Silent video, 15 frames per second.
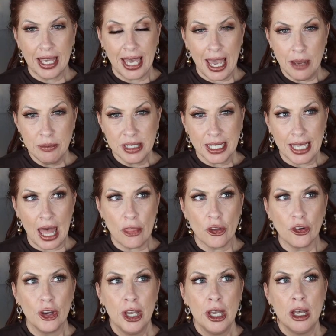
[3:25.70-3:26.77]
came
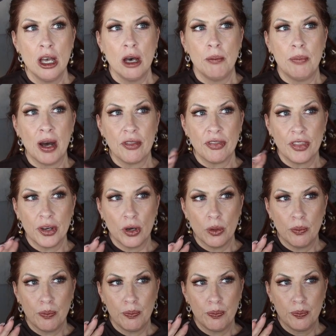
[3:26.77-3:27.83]
together, but
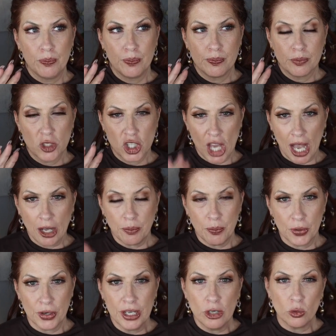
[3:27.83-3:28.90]
the check
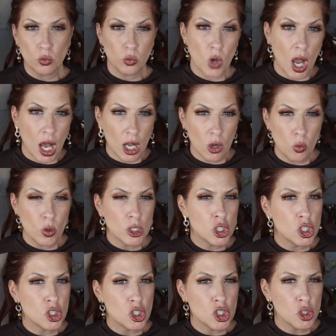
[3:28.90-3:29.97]
print rug was
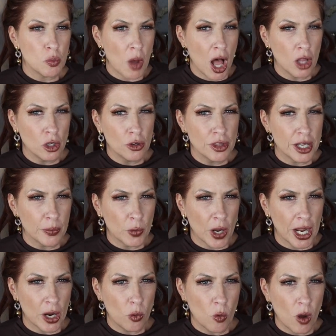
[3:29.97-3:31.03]
smaller than
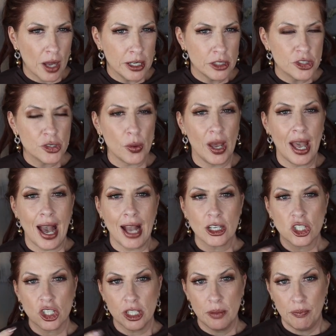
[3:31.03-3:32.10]
what I wanted, so I
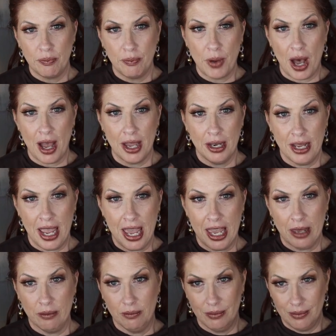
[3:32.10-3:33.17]
actually bought
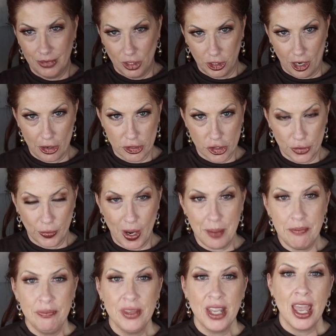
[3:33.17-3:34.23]
a larger
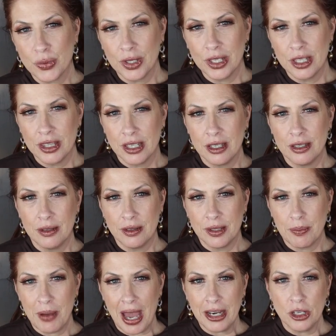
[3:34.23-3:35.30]
one. Really,
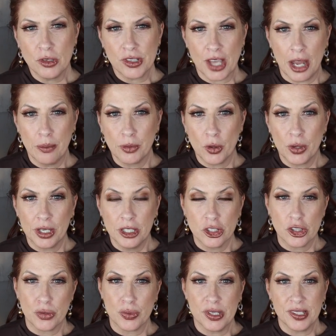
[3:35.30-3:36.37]
the patio is kind of broken
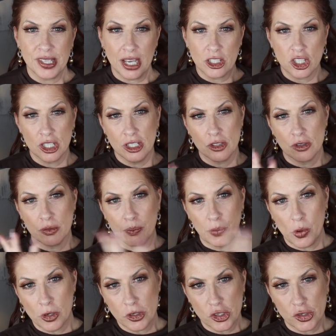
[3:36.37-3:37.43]
into three sections, and the
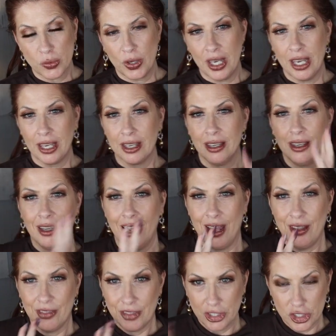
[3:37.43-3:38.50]
porch swing,
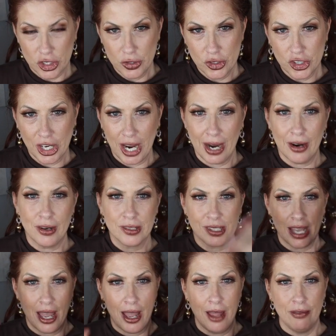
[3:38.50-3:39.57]
the two chairs,
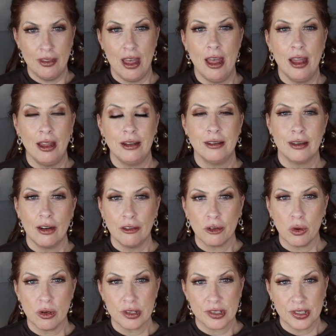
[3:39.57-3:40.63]
and then of
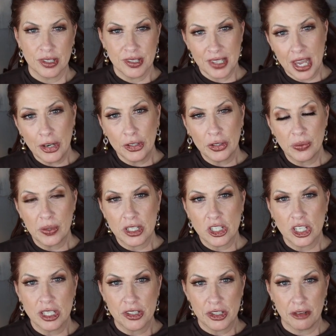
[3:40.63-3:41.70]
course the center, which
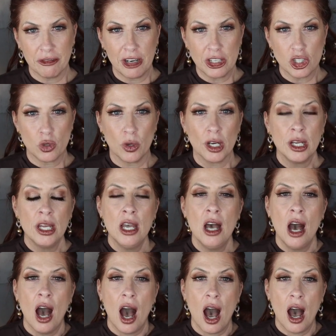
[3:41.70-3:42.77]
is the front door.
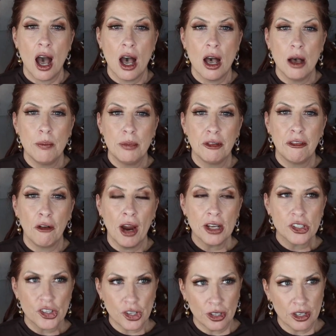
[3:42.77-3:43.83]
Before
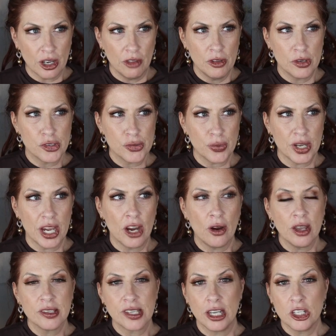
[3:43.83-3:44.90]
I started on those three
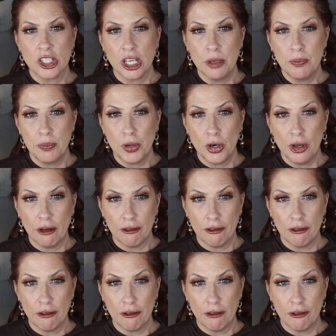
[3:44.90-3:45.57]
areas, I did put